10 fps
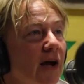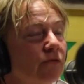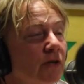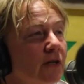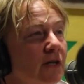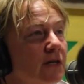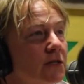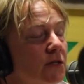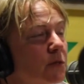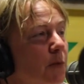really think
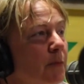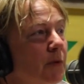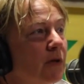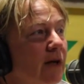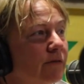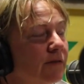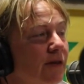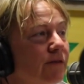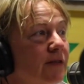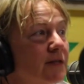it's because people have
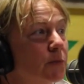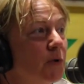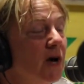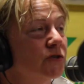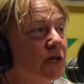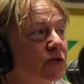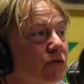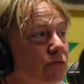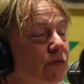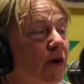given this project
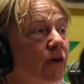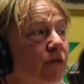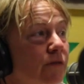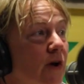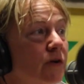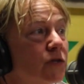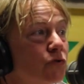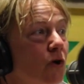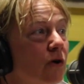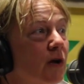a very, very
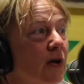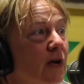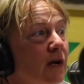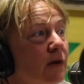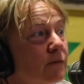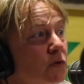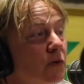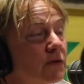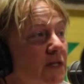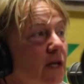strong
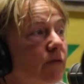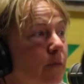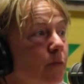sort of seal of